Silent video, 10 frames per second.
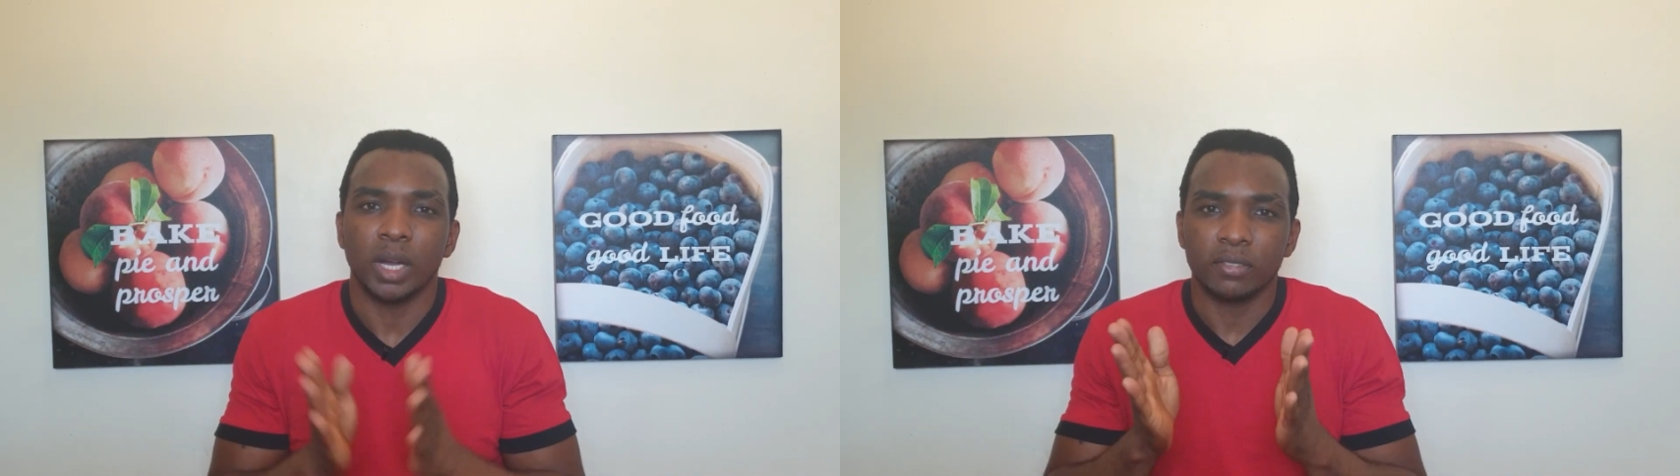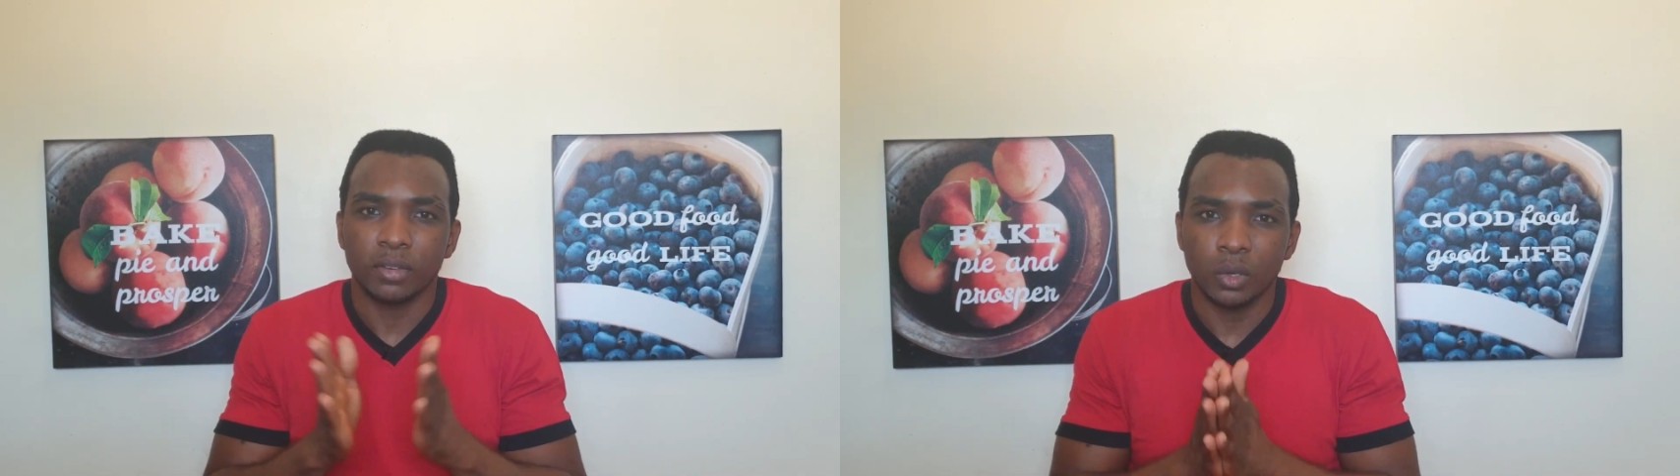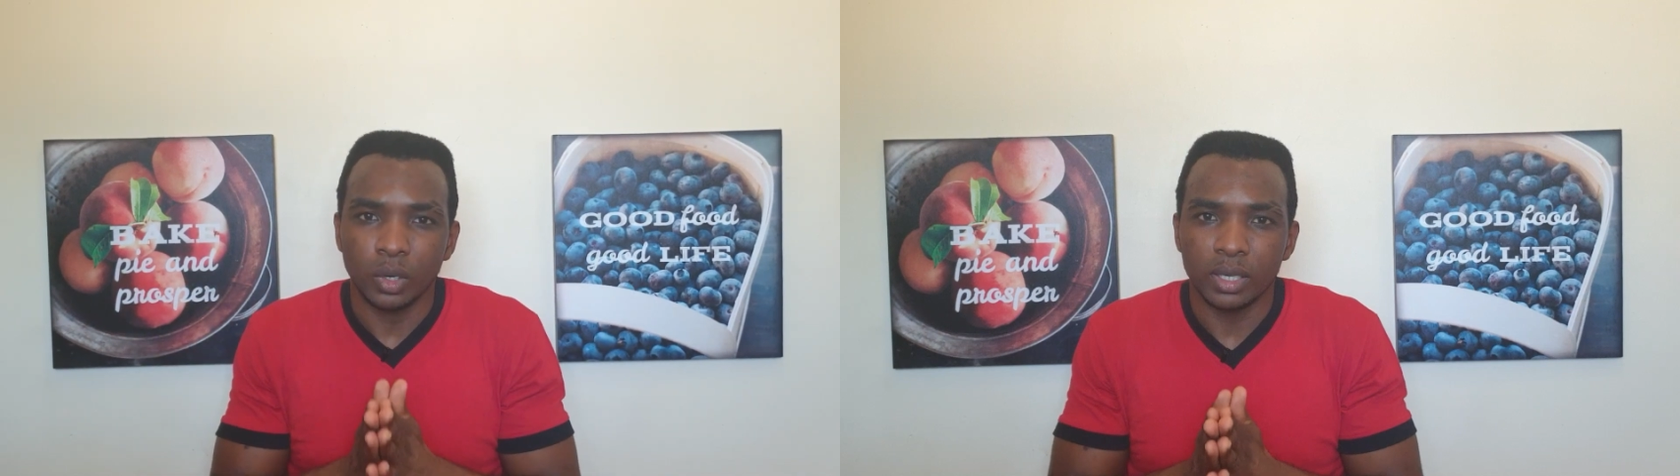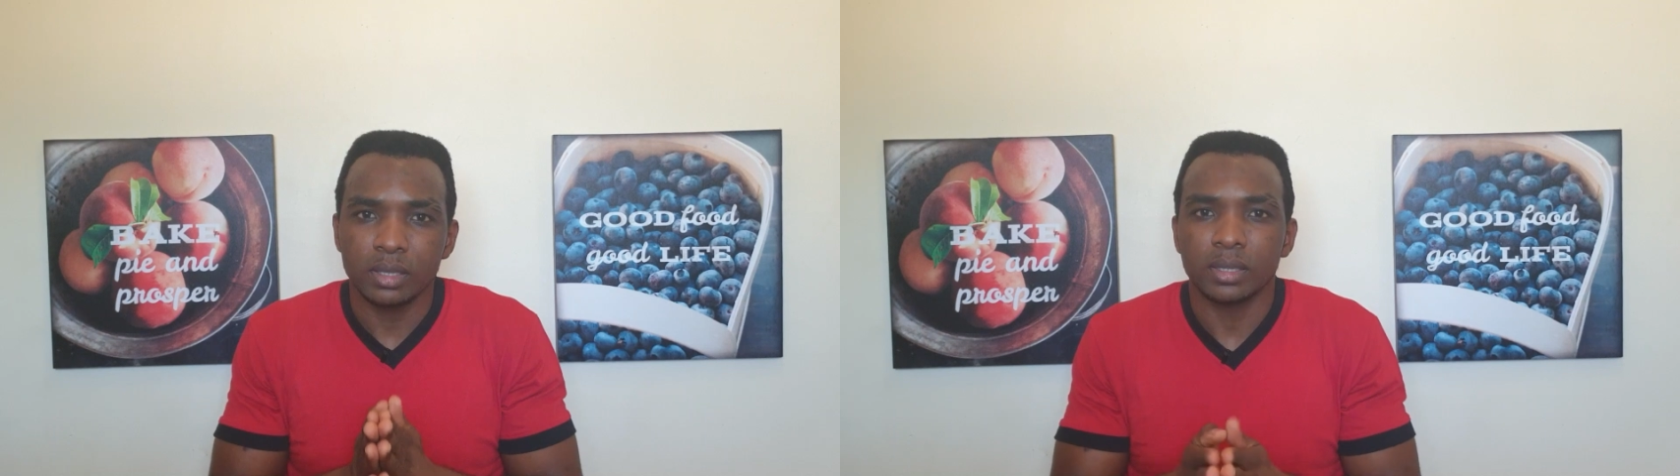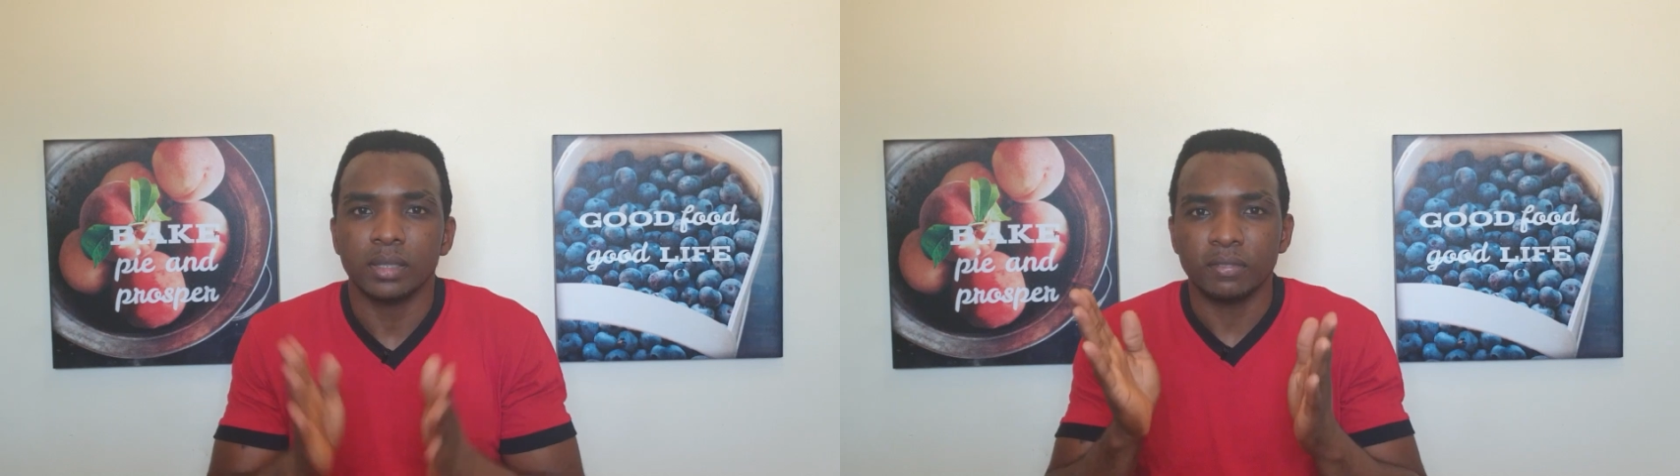of course, the